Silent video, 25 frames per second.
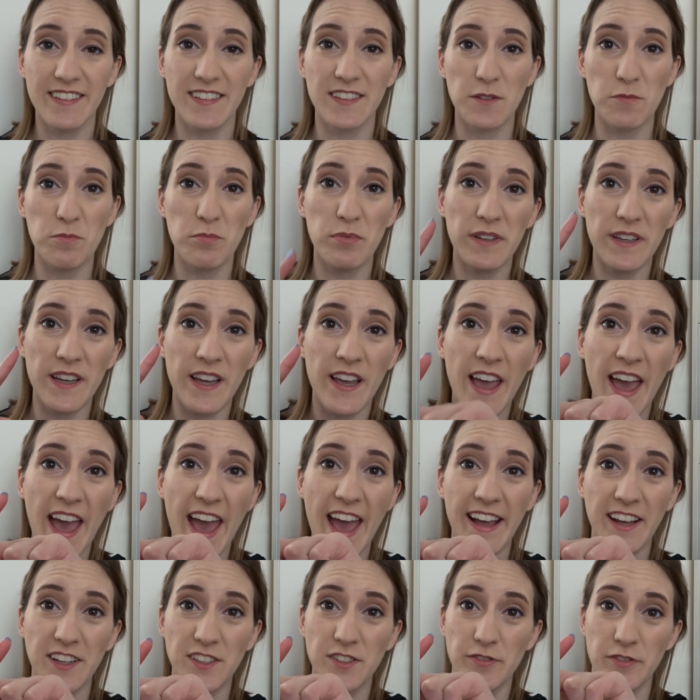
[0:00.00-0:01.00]
is a big
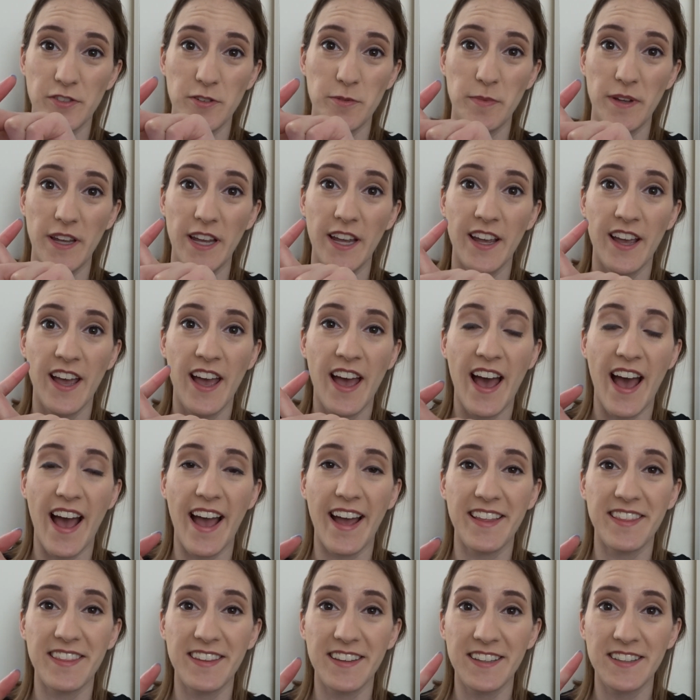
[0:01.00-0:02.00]
X for me.
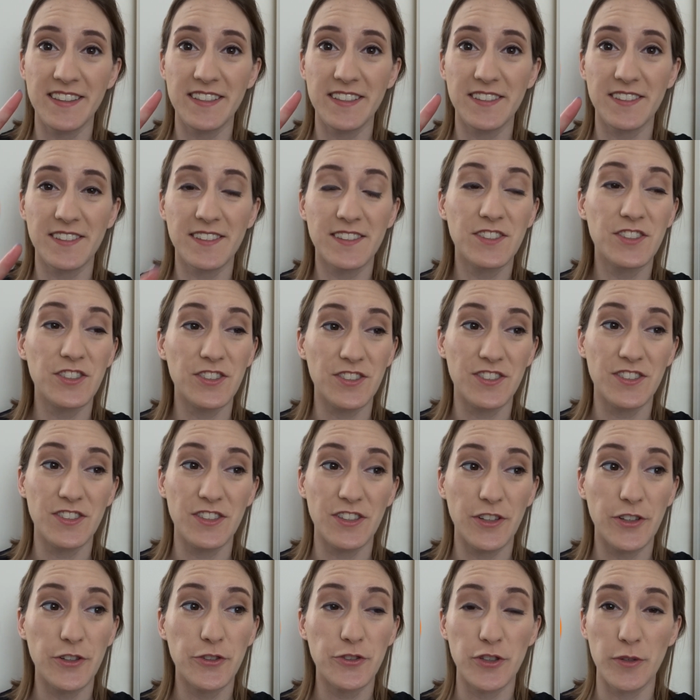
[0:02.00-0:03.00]
I think this
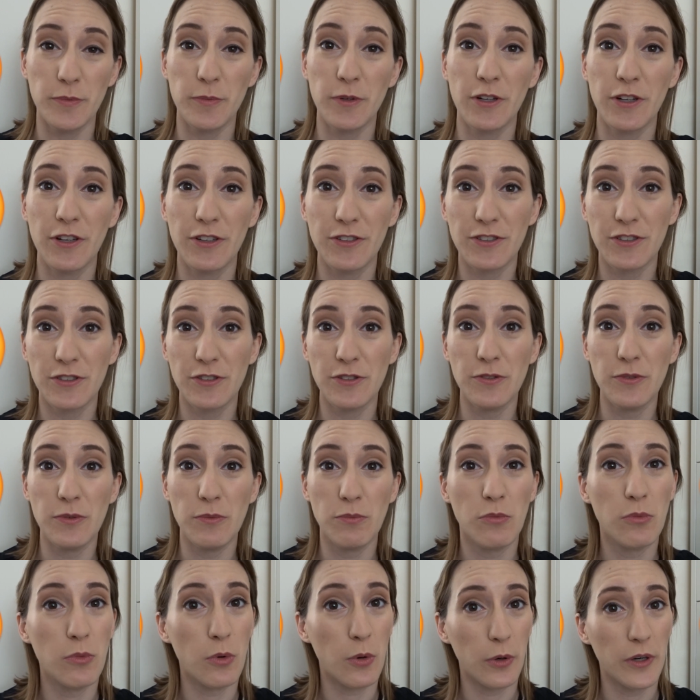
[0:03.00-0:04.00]
just contributed to
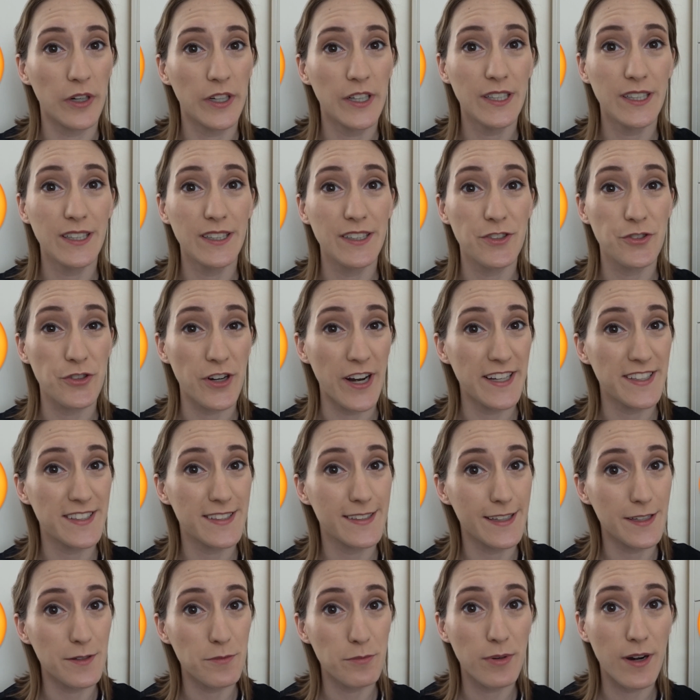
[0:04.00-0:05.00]
more dry
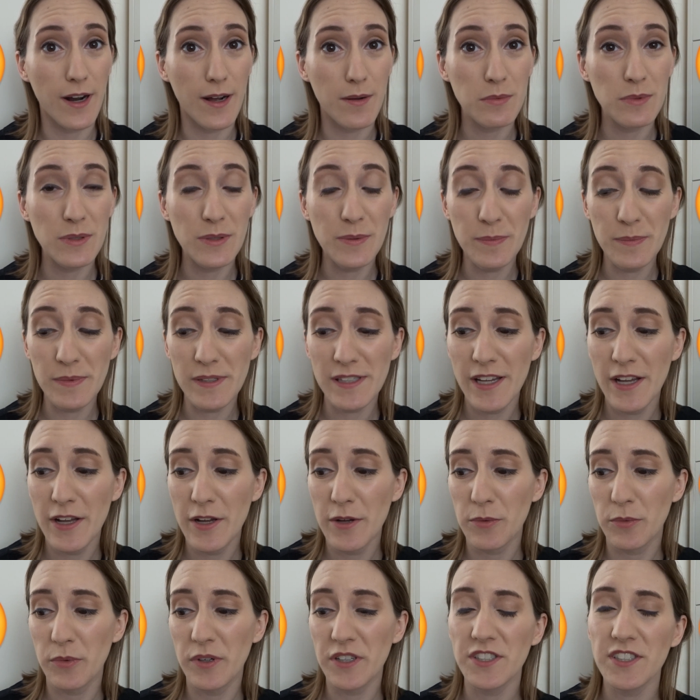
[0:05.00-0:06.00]
skin problems,
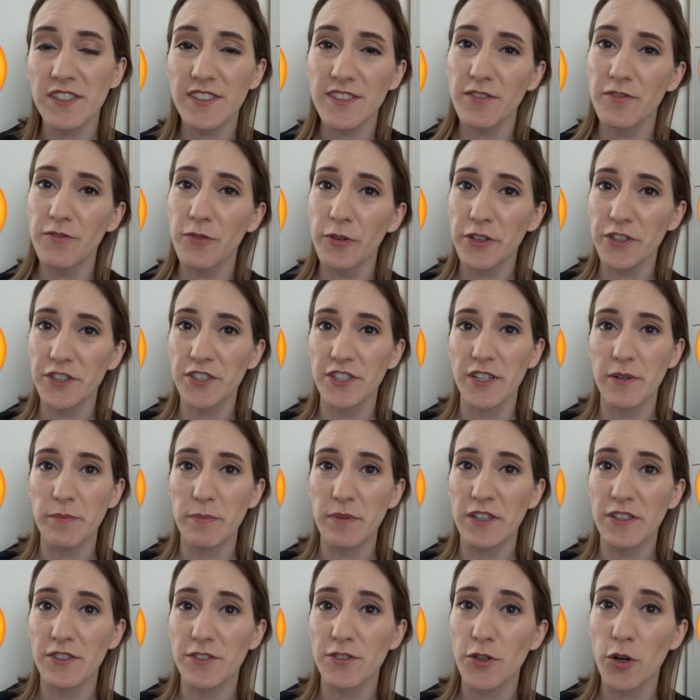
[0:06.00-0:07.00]
which is unfortunate
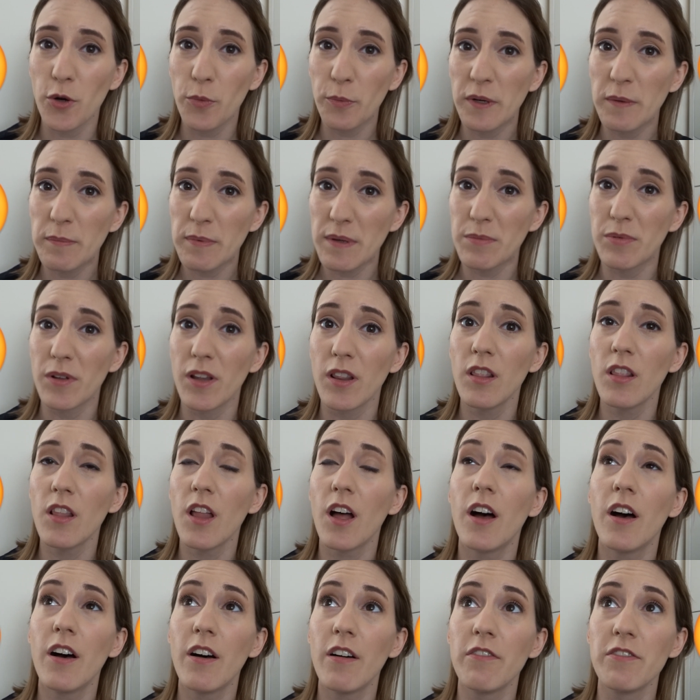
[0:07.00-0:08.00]
because so many people
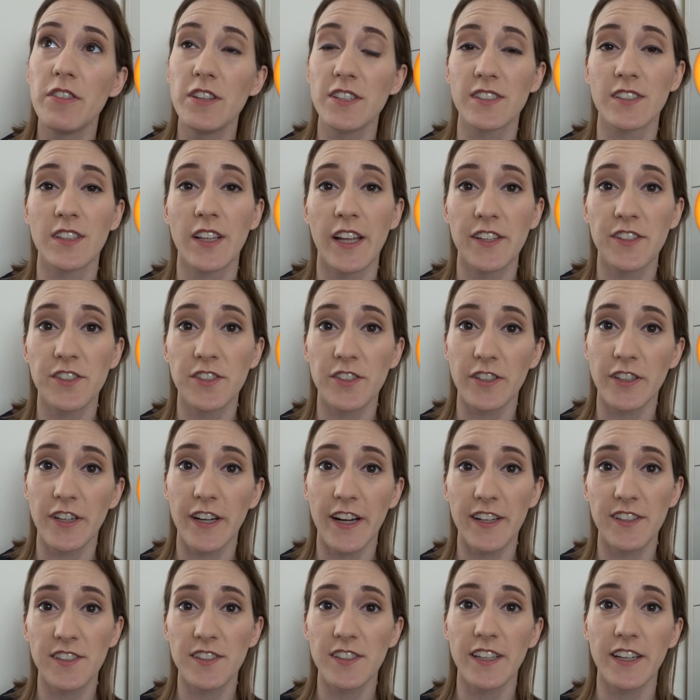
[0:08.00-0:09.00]
love this cleanser
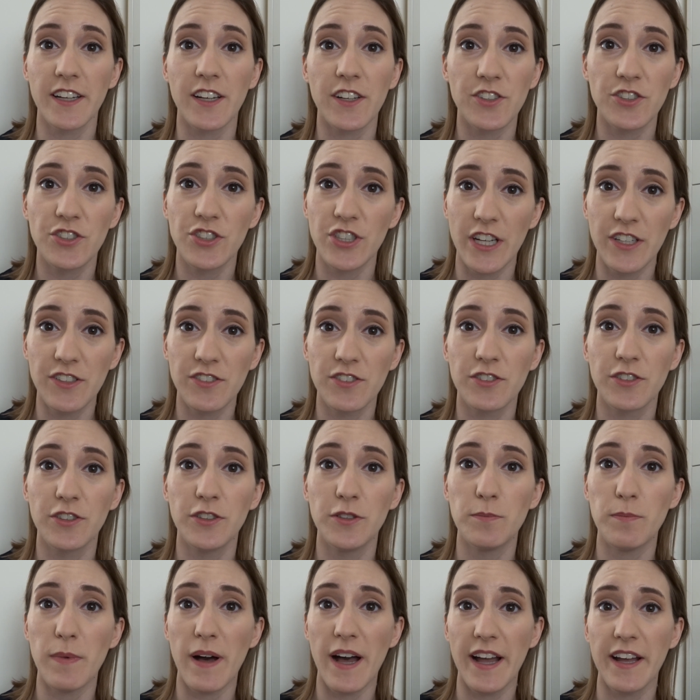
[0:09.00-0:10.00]
as like a gentle,
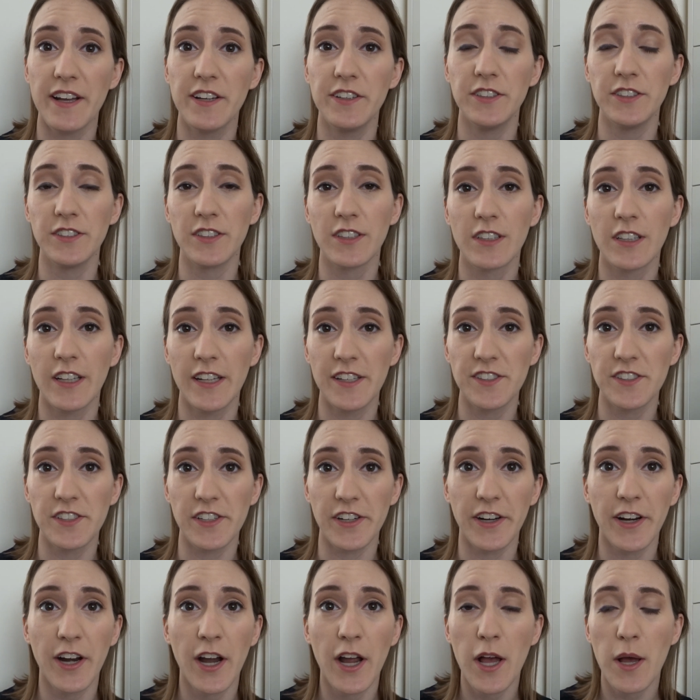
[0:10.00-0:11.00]
mild
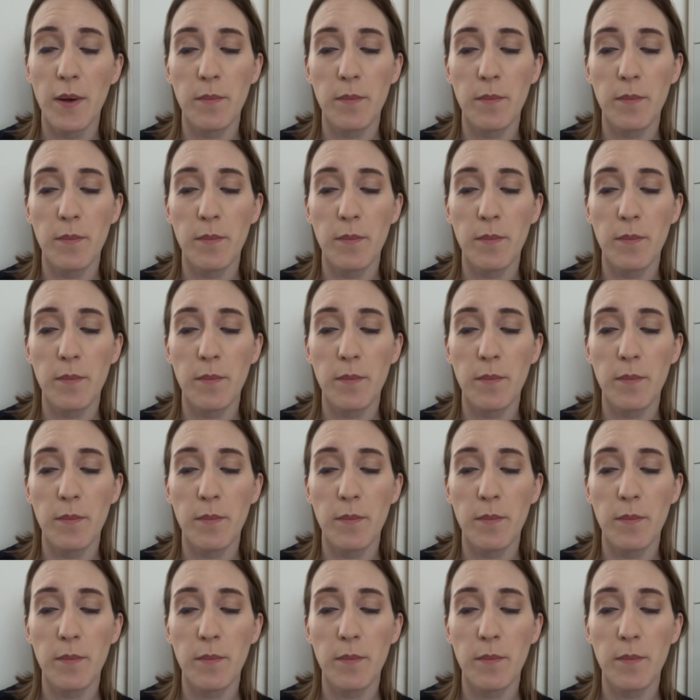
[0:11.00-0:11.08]
cleanser.